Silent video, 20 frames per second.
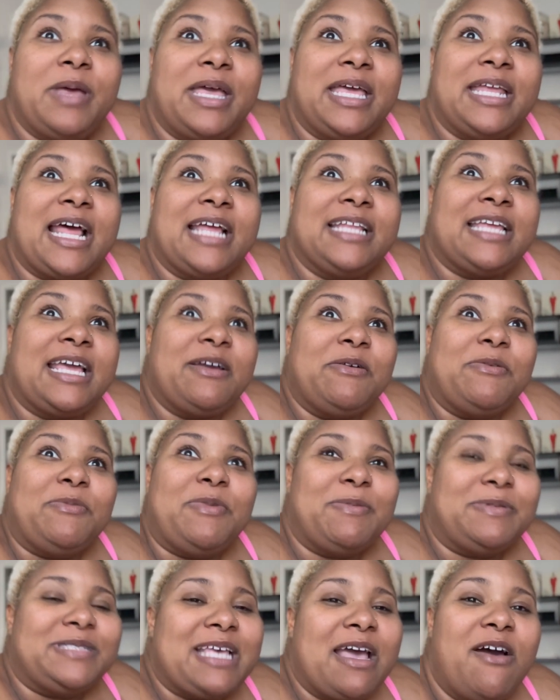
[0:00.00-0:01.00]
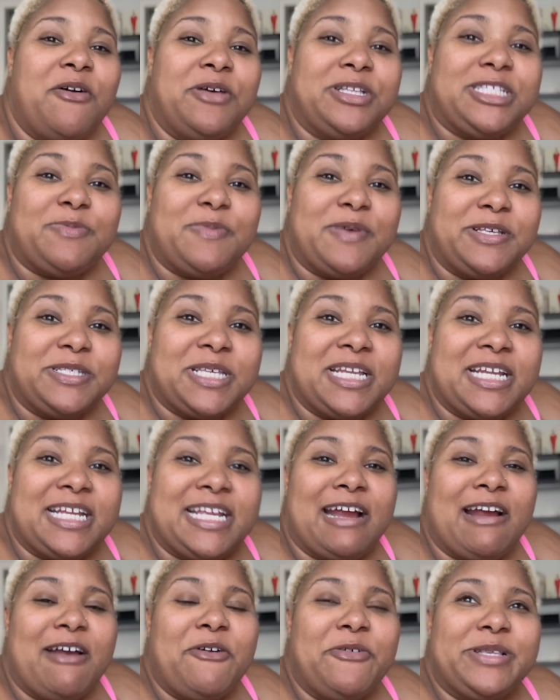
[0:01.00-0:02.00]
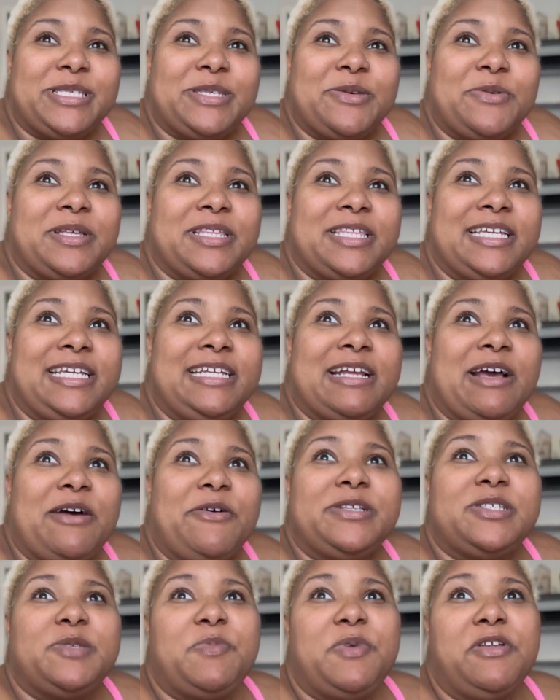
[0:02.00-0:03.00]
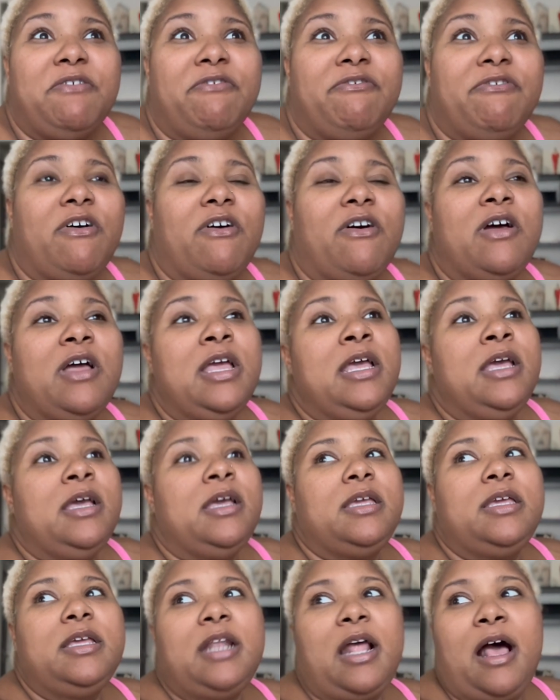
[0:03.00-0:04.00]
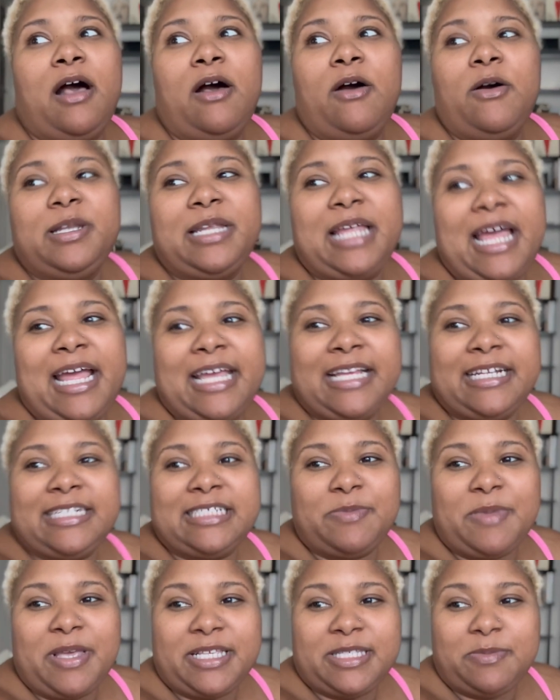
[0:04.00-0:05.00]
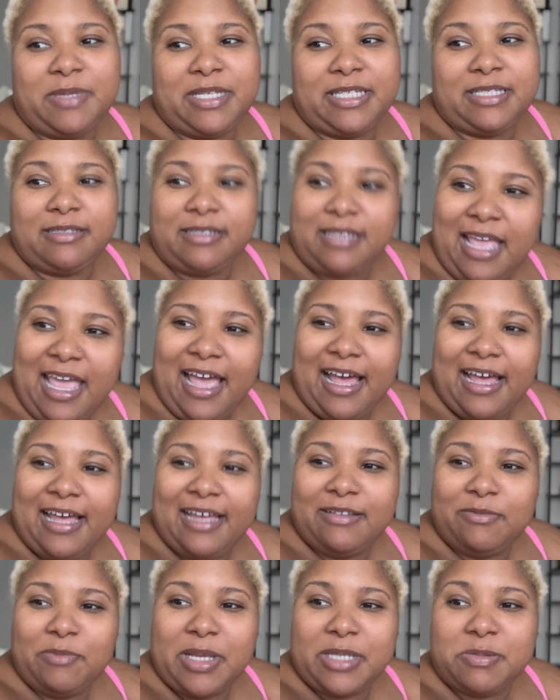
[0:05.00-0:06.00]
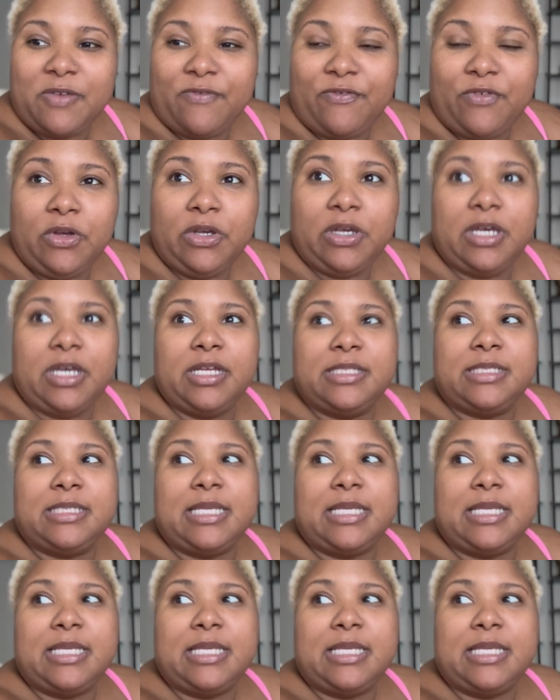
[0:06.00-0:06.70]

And I like when people say, oh, it smells good in here. Oh, it's so clean. Oh, it's beautiful. You know, like it just makes me, yeah, it makes me feel good.